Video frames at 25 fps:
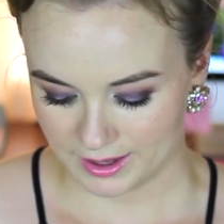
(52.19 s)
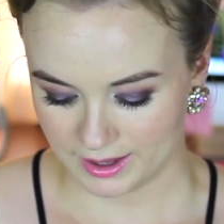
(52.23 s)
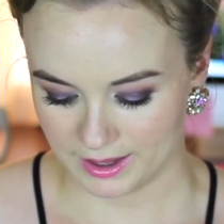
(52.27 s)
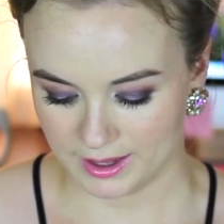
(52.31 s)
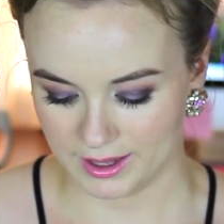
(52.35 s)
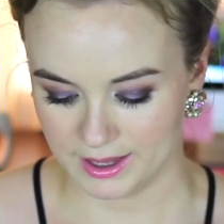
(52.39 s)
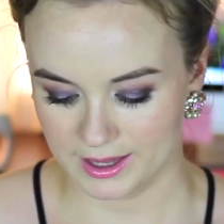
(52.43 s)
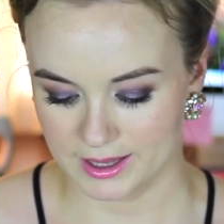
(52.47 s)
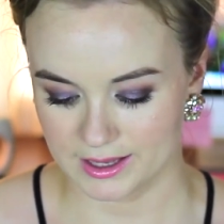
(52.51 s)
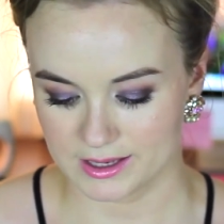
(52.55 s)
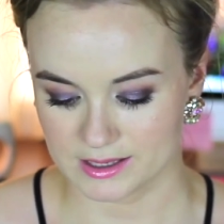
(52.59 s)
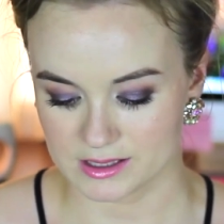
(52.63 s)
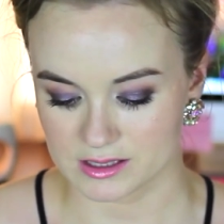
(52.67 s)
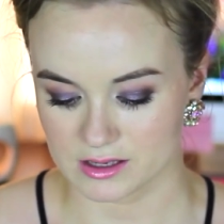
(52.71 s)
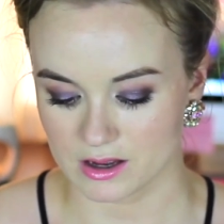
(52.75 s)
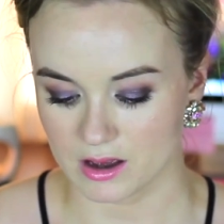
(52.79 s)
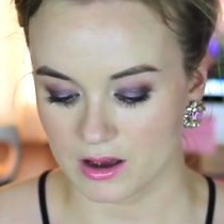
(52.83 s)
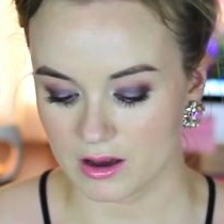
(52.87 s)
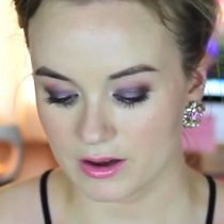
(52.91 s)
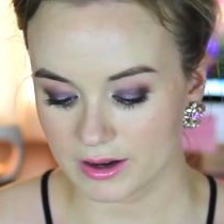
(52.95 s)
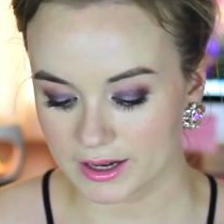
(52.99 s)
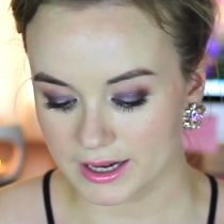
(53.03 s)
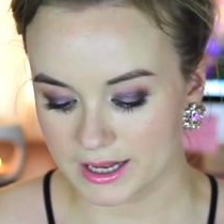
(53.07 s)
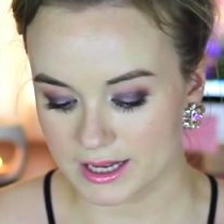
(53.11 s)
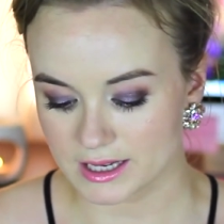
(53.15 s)
And
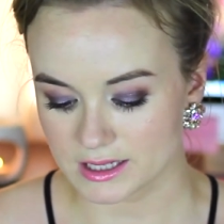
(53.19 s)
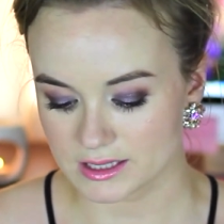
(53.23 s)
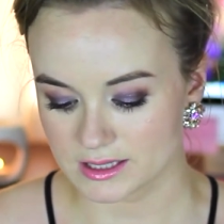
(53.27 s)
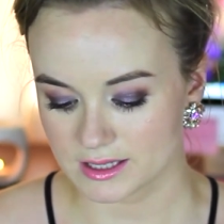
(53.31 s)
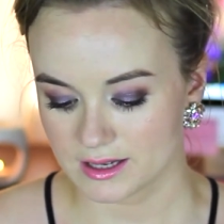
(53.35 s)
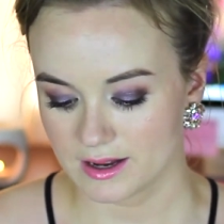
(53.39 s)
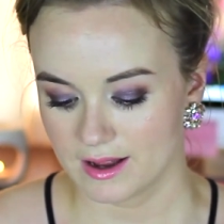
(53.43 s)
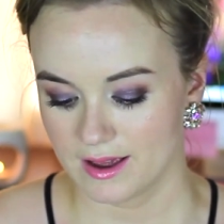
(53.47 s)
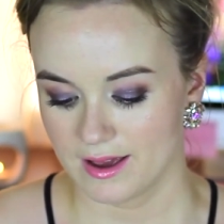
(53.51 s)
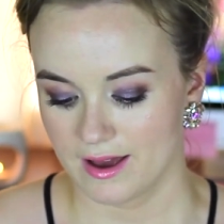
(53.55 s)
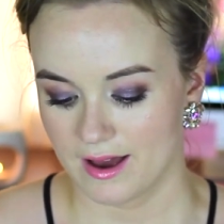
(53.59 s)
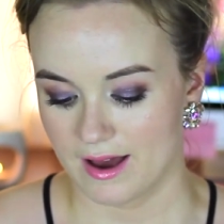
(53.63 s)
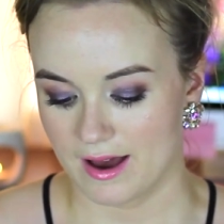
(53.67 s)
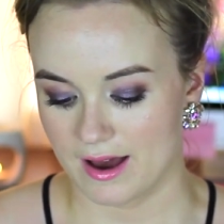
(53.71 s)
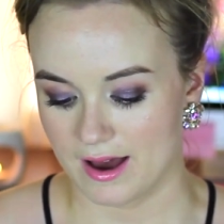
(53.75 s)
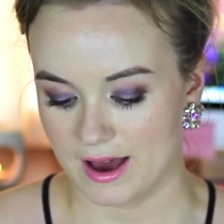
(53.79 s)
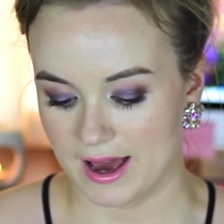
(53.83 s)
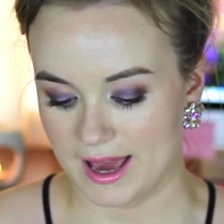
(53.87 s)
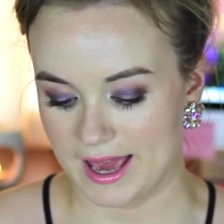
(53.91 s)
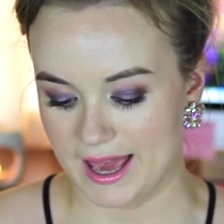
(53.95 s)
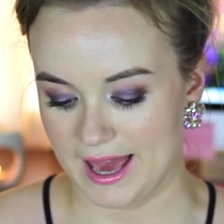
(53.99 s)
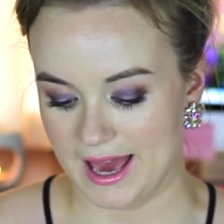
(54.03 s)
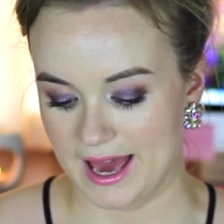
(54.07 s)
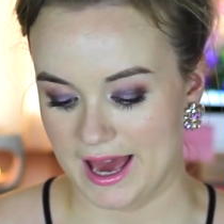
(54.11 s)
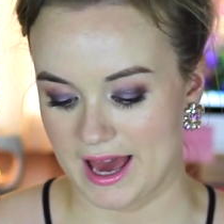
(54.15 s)
on it,
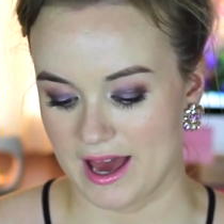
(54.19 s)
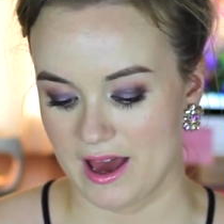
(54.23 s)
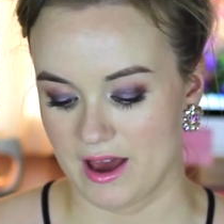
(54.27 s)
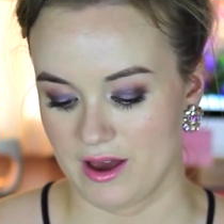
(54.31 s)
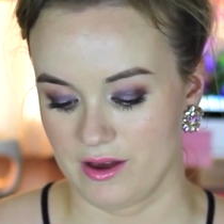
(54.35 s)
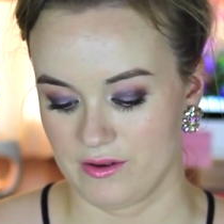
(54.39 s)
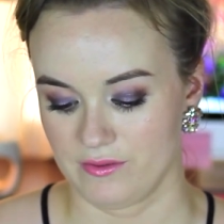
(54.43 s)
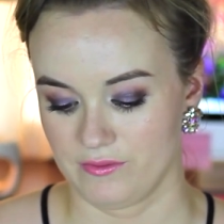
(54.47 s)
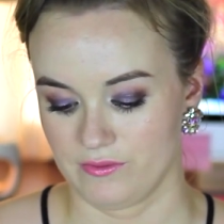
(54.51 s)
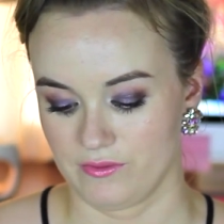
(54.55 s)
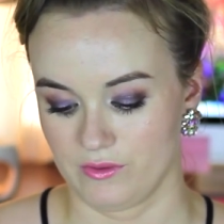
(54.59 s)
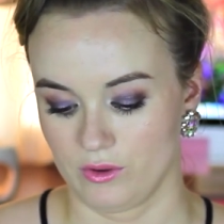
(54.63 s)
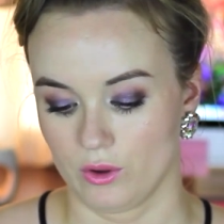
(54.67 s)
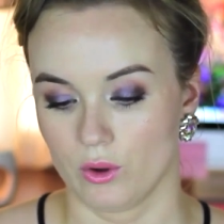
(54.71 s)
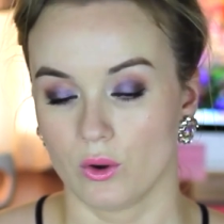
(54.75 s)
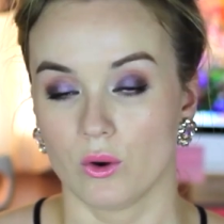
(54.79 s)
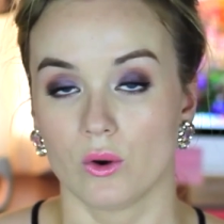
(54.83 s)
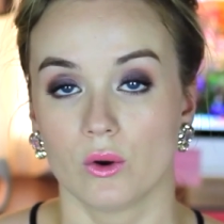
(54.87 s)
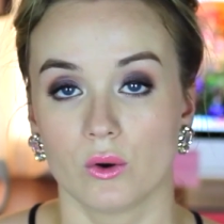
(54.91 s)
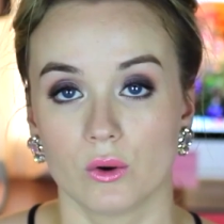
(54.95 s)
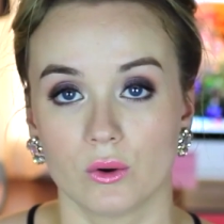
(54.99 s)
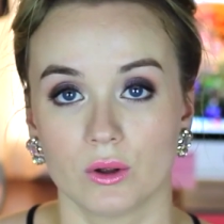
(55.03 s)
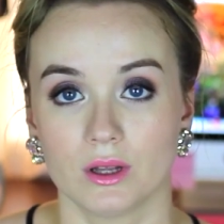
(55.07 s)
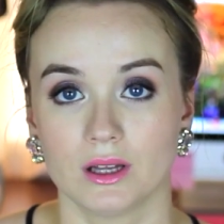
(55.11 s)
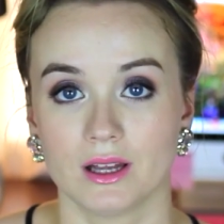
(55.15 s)
I have
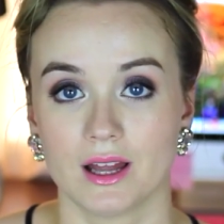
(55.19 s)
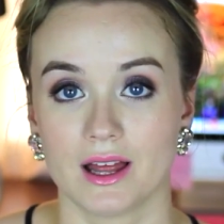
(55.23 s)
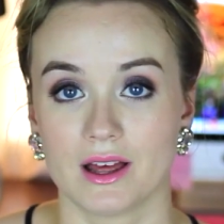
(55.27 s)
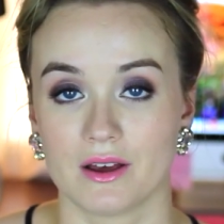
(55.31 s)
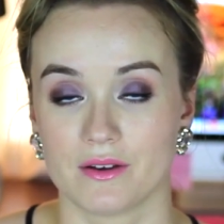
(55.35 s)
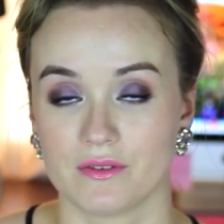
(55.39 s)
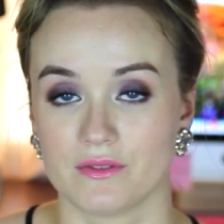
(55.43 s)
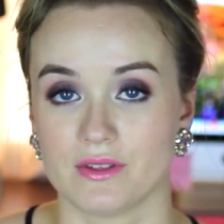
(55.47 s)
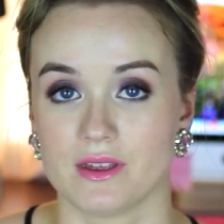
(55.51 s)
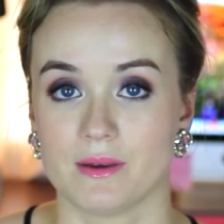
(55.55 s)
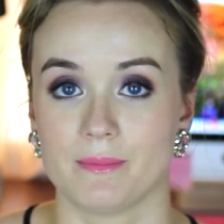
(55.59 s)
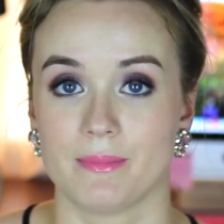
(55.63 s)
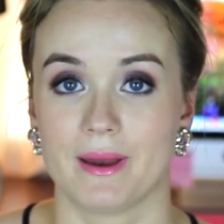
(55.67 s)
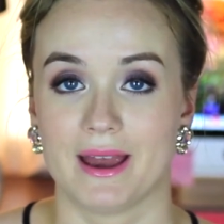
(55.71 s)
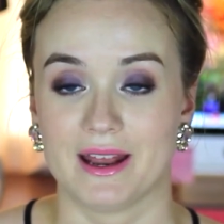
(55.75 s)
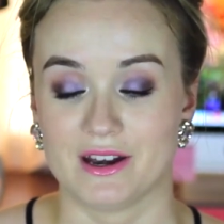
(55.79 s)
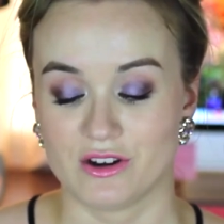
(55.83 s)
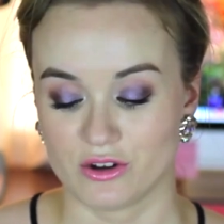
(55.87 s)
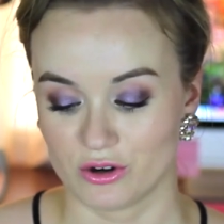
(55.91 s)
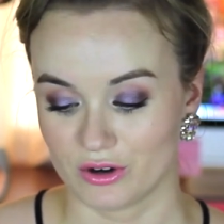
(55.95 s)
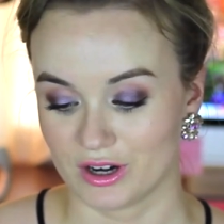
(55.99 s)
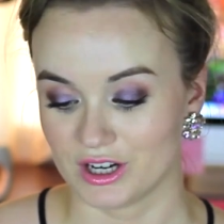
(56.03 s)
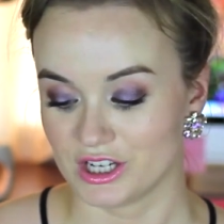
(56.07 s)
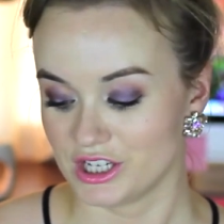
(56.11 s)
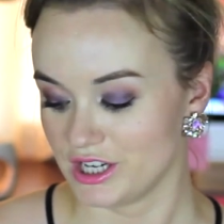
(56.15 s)
all of the
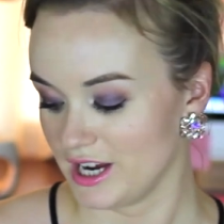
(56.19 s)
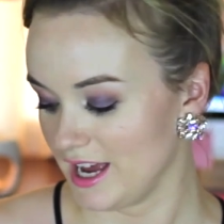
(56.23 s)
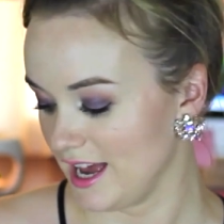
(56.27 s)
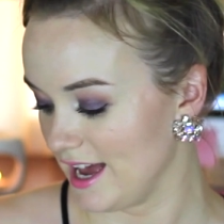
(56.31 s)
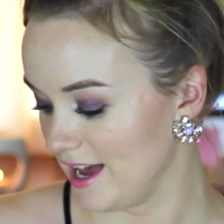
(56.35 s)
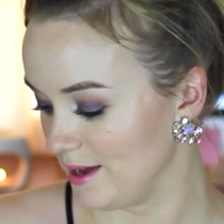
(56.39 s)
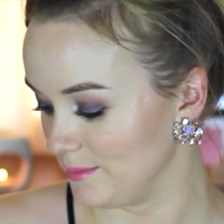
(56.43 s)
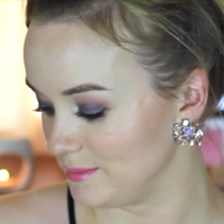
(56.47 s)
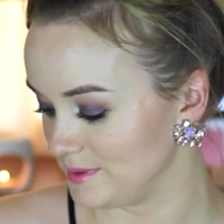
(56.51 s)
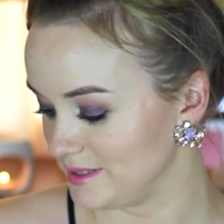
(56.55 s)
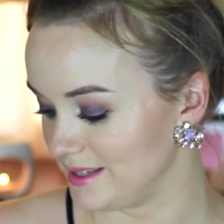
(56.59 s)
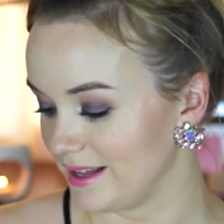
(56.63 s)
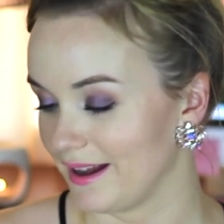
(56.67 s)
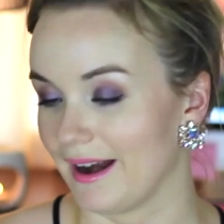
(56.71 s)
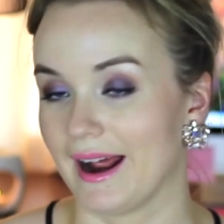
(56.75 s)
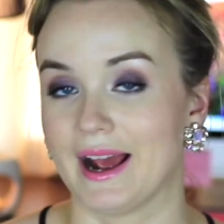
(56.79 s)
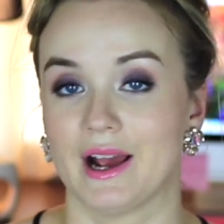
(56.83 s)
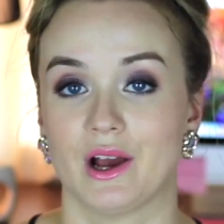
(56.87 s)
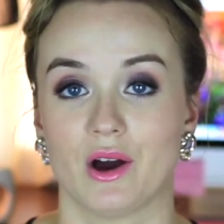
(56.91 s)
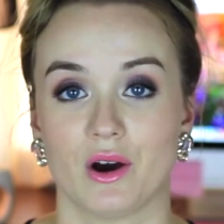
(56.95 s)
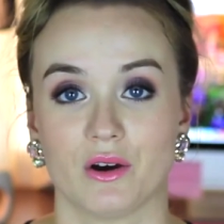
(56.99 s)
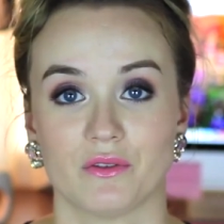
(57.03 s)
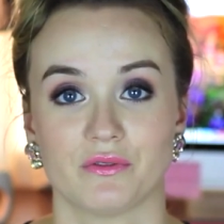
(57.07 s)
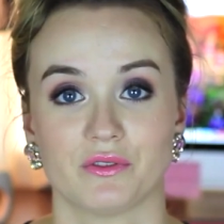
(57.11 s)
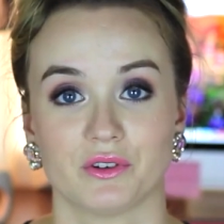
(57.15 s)
Pandora charms that
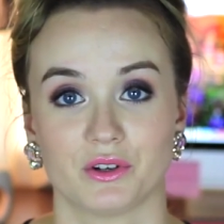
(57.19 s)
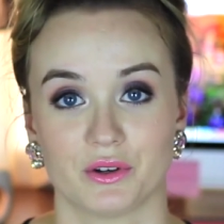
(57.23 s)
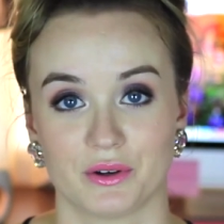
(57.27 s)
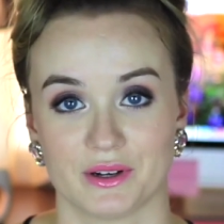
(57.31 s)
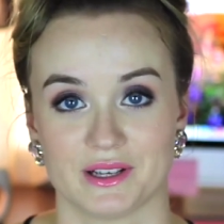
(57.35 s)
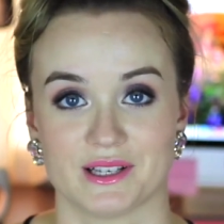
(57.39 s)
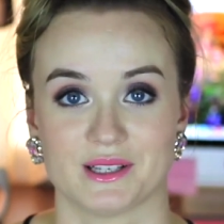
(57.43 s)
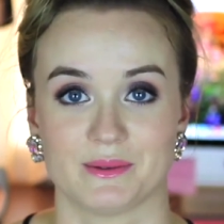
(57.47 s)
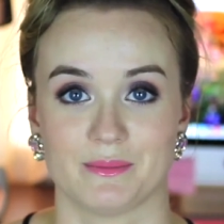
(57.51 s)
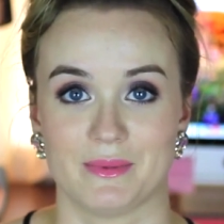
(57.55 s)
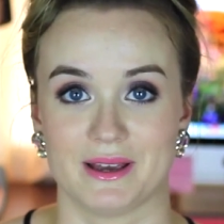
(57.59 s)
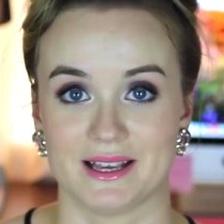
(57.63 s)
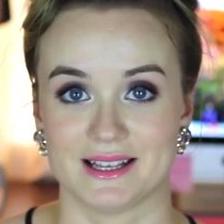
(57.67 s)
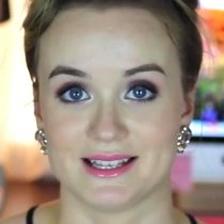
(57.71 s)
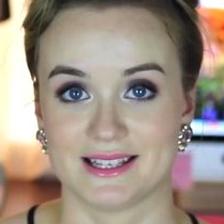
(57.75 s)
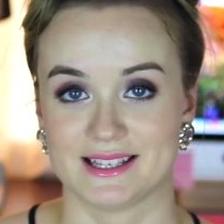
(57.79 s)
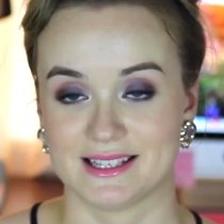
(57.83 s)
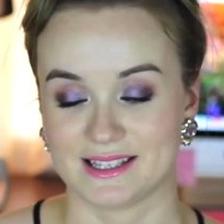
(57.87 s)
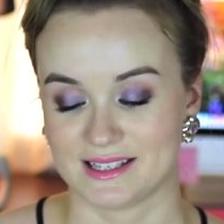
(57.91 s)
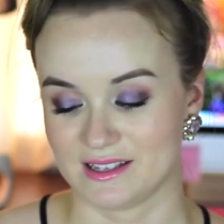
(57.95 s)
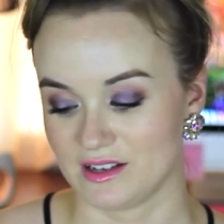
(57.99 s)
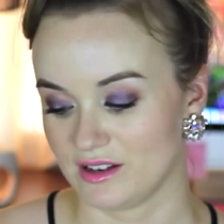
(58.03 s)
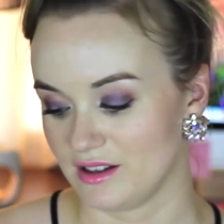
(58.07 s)
I got for Christmas.